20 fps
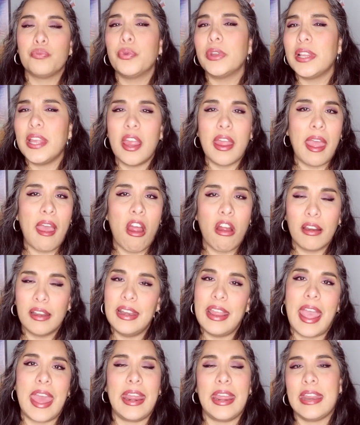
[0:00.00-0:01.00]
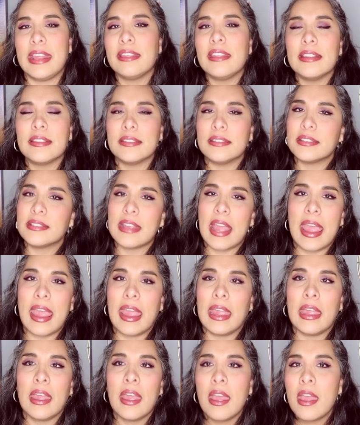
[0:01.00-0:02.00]
really hardly had anything to
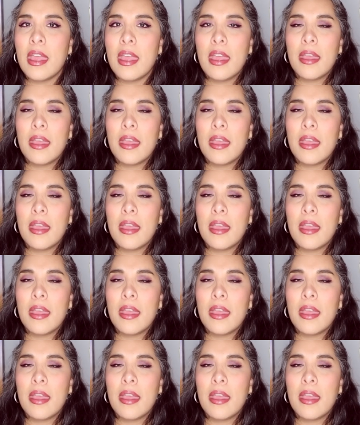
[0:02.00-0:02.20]
say,